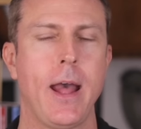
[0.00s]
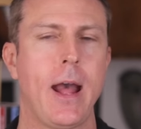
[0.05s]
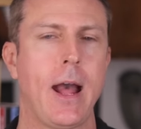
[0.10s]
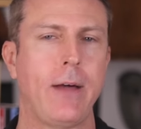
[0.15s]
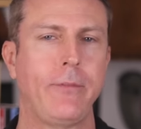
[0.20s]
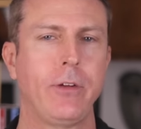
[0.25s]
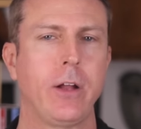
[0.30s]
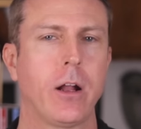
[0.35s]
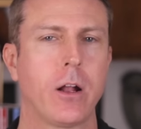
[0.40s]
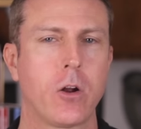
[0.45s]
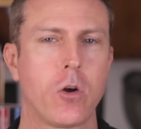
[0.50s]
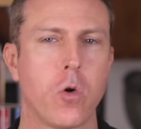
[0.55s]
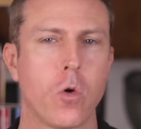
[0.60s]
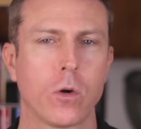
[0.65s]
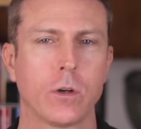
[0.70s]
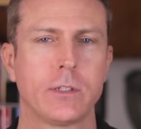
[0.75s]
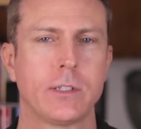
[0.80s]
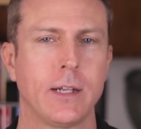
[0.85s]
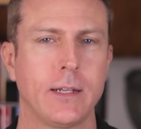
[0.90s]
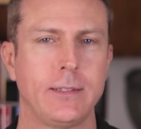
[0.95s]
having a
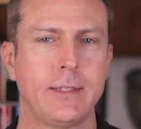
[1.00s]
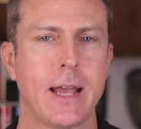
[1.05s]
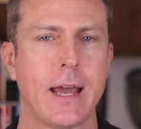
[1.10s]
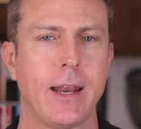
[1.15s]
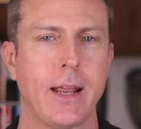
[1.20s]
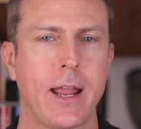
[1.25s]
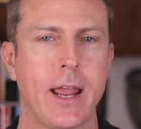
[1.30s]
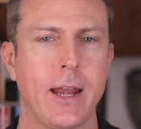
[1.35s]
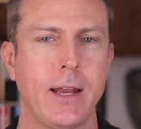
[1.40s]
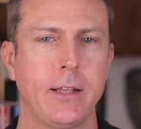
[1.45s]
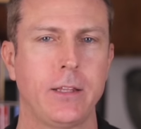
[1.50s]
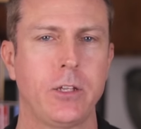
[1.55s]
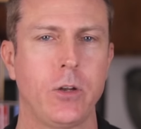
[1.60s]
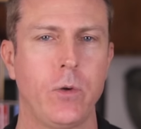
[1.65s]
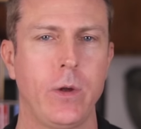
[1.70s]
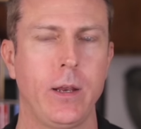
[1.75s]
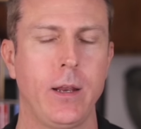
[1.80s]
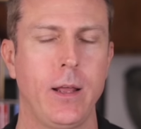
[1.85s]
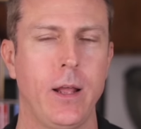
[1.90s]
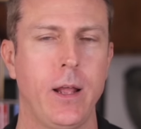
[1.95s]
course dedicated
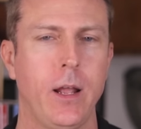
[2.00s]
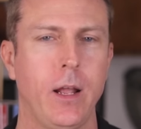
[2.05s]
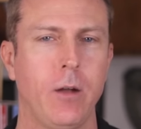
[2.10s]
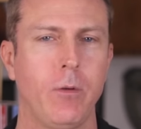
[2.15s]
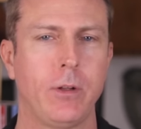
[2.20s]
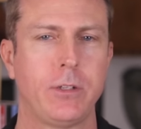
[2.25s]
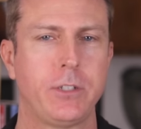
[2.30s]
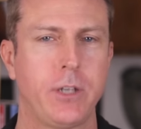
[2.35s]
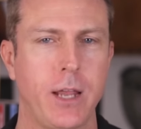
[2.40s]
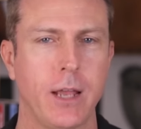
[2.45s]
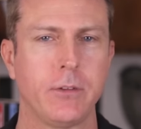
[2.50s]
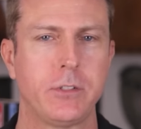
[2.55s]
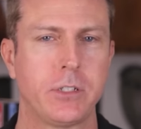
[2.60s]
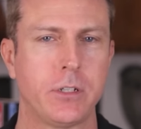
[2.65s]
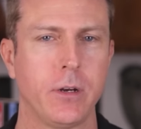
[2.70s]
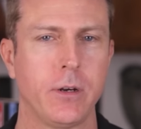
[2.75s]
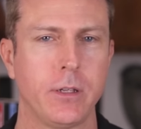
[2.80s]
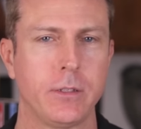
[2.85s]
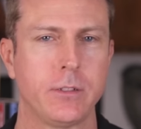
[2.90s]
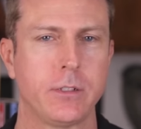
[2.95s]
to it, which gives
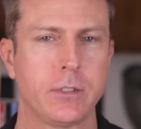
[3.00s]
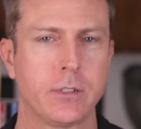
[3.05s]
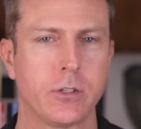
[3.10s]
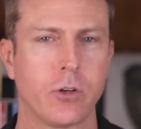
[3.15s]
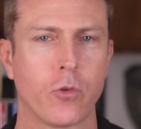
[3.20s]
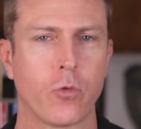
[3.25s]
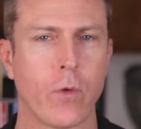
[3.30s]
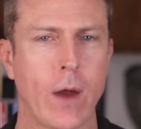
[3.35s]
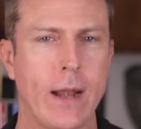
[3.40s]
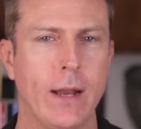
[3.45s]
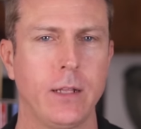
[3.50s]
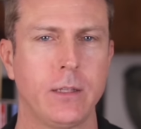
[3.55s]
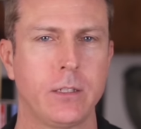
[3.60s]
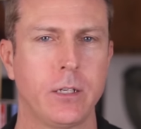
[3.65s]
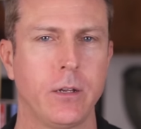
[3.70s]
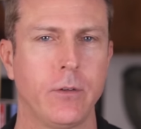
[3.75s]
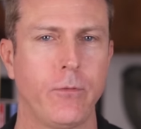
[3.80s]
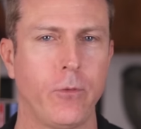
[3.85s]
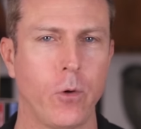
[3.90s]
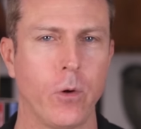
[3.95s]
students
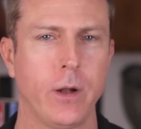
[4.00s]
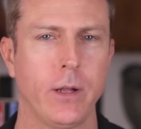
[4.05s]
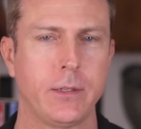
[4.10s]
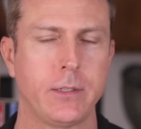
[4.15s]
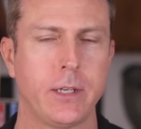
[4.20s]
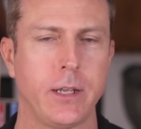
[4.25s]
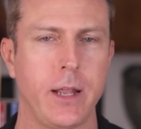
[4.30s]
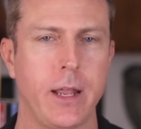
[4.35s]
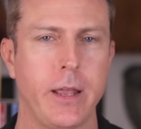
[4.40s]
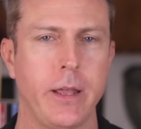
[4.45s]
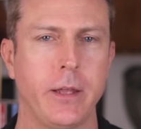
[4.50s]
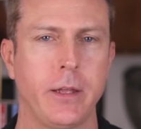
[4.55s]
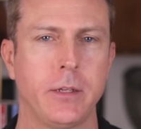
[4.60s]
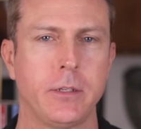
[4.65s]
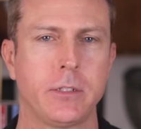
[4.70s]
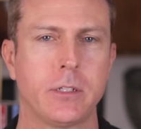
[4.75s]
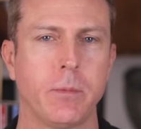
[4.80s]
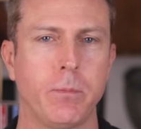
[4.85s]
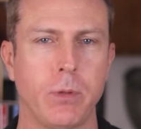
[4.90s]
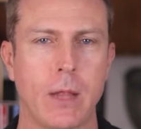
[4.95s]
credit for it,
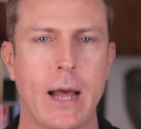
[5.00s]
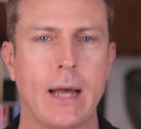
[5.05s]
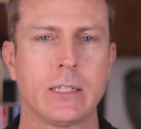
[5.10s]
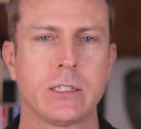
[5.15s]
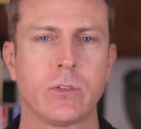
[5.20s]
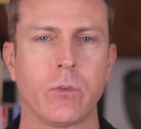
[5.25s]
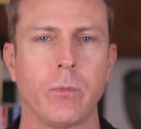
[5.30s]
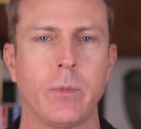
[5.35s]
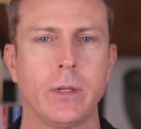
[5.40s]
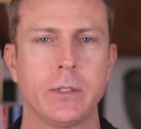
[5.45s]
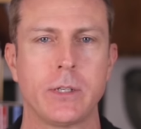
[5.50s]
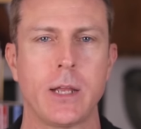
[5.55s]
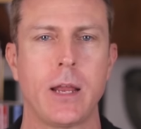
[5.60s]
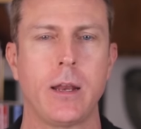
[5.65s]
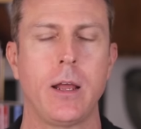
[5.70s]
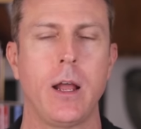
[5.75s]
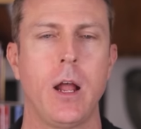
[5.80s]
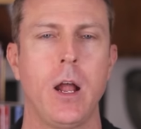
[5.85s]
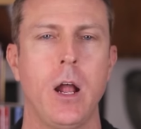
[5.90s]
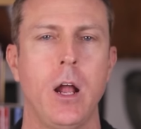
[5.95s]
is blasphemous,
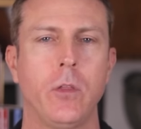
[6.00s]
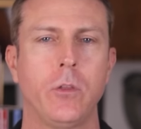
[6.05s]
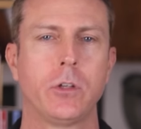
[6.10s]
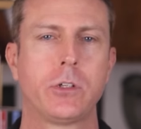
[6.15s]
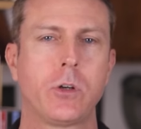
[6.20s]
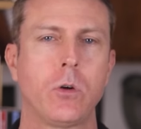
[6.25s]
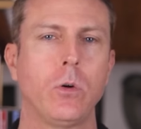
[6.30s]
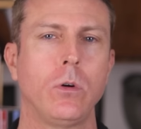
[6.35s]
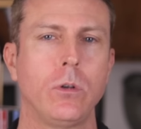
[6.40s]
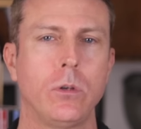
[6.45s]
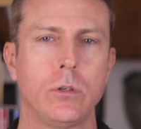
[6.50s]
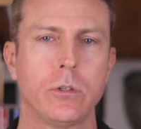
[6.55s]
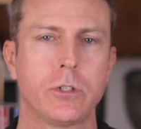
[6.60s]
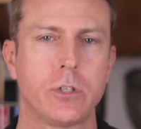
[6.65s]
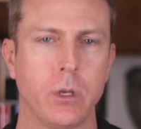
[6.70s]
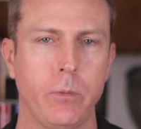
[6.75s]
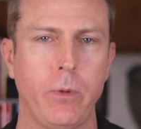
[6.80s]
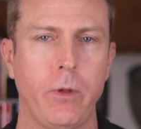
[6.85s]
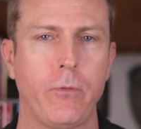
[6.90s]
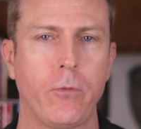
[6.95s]
and the school
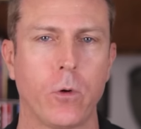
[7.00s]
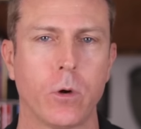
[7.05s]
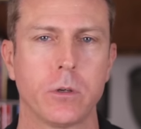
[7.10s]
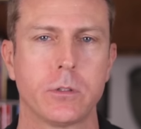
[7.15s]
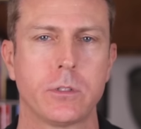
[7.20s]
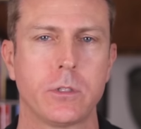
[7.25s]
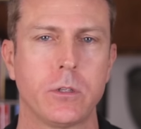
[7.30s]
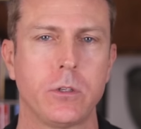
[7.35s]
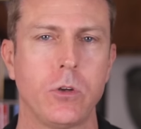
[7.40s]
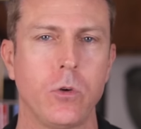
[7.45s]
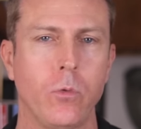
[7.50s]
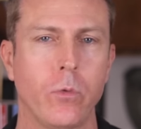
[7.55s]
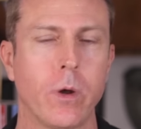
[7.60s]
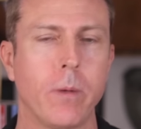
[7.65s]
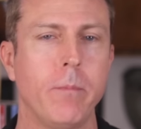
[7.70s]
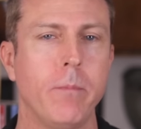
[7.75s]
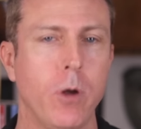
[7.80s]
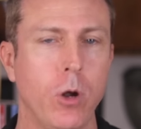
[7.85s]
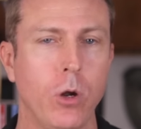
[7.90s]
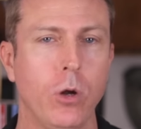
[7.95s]
should be forced to
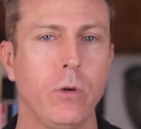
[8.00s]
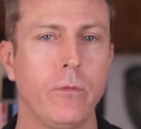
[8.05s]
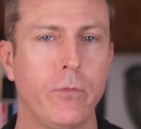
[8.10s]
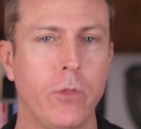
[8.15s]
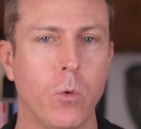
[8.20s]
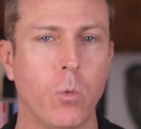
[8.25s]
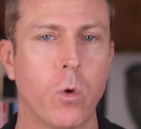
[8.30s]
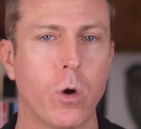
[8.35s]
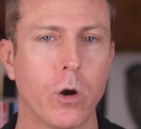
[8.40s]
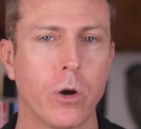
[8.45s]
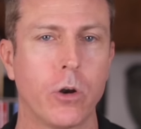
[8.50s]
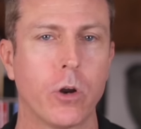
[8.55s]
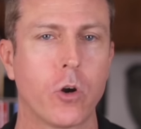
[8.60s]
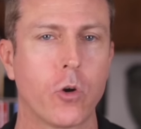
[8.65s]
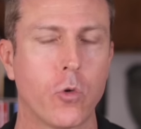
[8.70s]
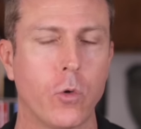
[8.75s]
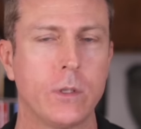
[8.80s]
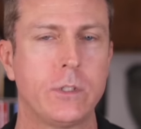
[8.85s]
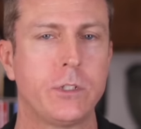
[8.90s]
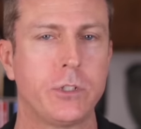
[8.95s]
remove the word
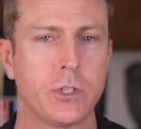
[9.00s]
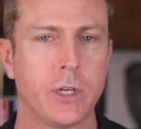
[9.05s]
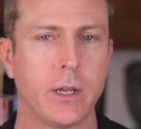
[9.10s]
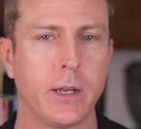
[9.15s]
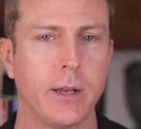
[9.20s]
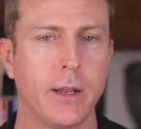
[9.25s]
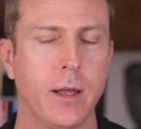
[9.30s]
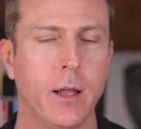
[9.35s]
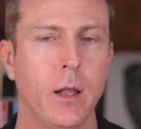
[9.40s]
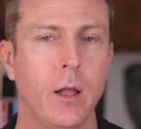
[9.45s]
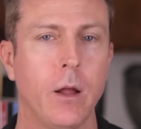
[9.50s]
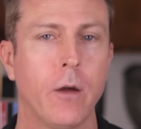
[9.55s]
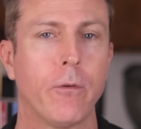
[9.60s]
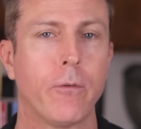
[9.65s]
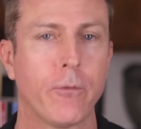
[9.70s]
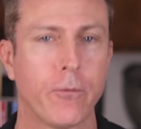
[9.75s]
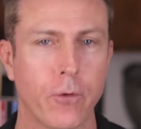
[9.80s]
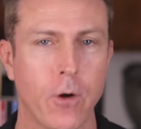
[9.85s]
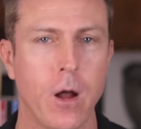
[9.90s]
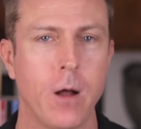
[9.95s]
Christian
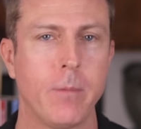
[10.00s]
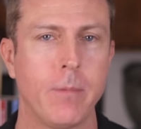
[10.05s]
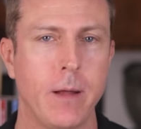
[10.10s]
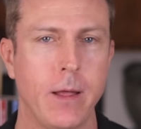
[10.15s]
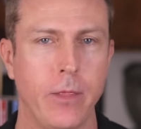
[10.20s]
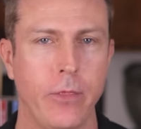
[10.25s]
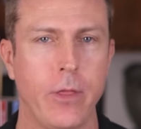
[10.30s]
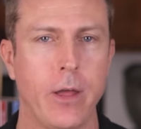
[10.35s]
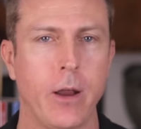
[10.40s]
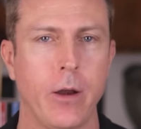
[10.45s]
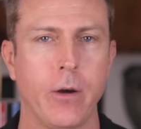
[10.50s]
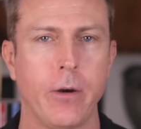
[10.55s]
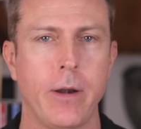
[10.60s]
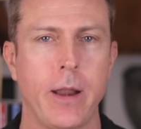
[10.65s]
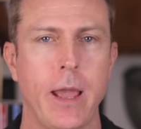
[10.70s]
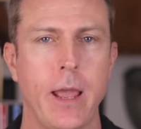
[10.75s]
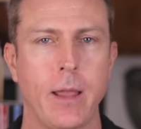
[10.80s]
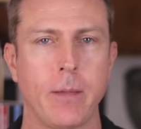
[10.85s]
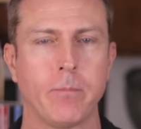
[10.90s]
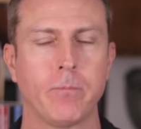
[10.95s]
from their
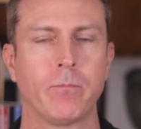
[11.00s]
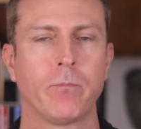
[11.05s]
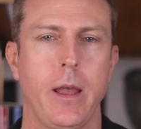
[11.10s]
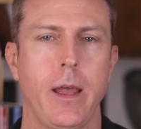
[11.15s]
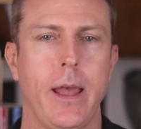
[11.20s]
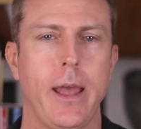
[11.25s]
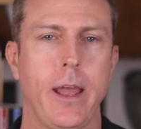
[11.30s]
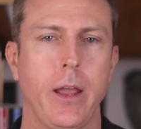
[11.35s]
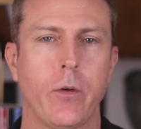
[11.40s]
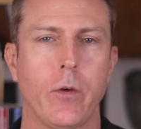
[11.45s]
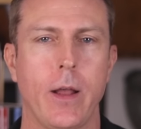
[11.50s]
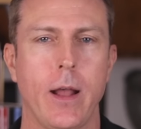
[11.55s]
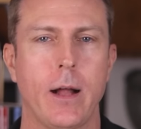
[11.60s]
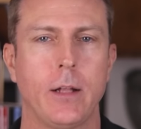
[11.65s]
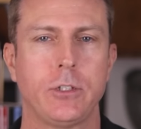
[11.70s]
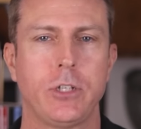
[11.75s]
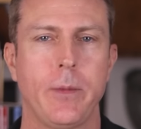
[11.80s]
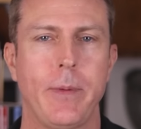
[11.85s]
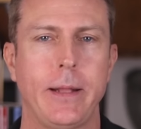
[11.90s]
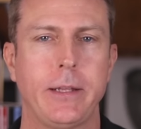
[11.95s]
name. Angry
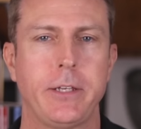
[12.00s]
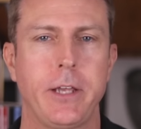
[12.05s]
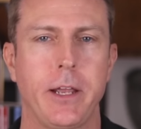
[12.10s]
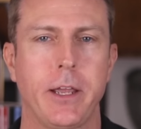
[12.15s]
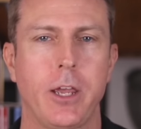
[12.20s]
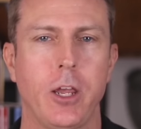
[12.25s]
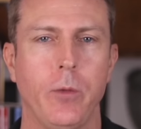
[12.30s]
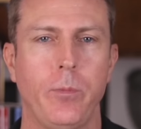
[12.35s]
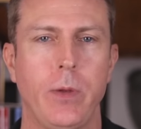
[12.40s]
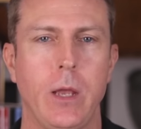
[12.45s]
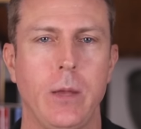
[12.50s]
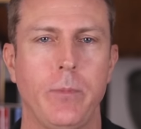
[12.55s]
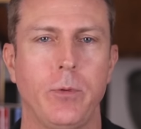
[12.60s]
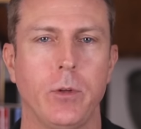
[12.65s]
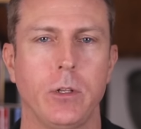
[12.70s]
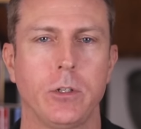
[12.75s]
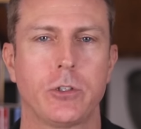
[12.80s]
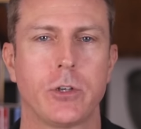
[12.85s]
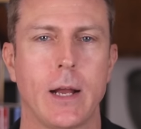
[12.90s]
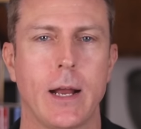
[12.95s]
L G B T Q
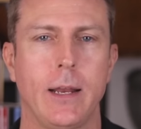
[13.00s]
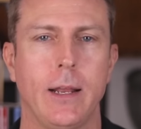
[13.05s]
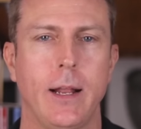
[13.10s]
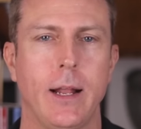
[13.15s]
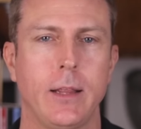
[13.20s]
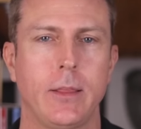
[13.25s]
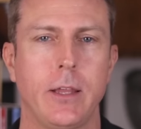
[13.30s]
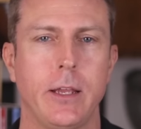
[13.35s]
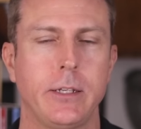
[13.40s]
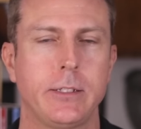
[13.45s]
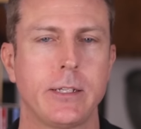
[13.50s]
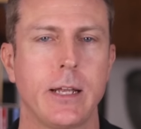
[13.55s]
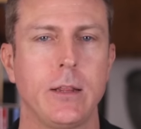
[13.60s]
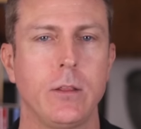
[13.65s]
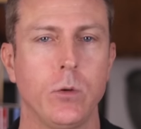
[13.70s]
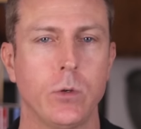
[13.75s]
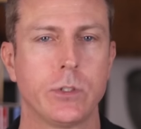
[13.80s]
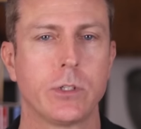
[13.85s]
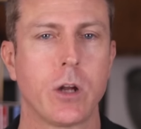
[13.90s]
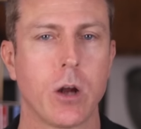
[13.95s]
people try to get the Saint
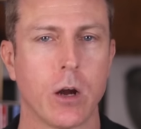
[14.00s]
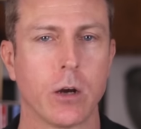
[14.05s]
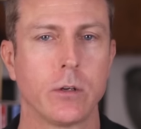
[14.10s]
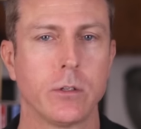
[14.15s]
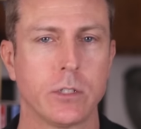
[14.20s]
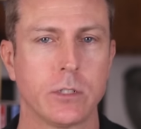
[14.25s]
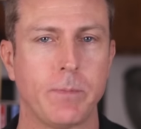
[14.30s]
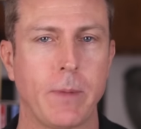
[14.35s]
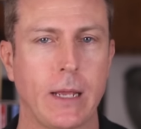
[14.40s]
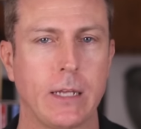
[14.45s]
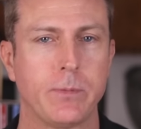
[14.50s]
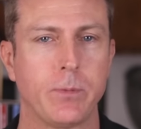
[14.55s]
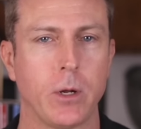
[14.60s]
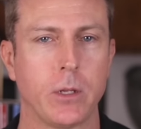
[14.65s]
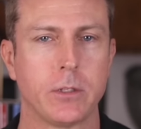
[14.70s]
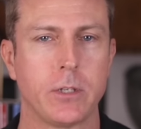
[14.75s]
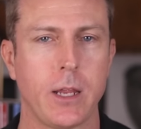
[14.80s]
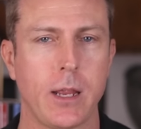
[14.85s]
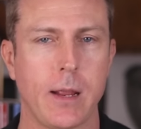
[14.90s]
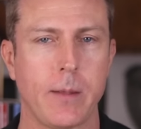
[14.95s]
Louis Cardinals
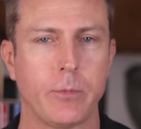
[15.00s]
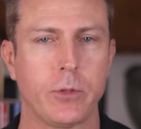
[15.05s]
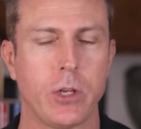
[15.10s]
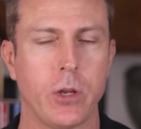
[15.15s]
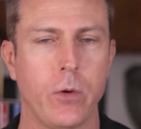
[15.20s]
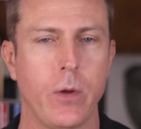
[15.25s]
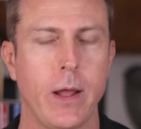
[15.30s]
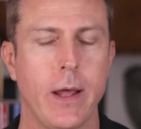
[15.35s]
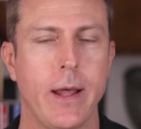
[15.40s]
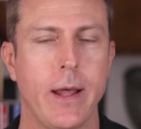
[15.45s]
baseball team to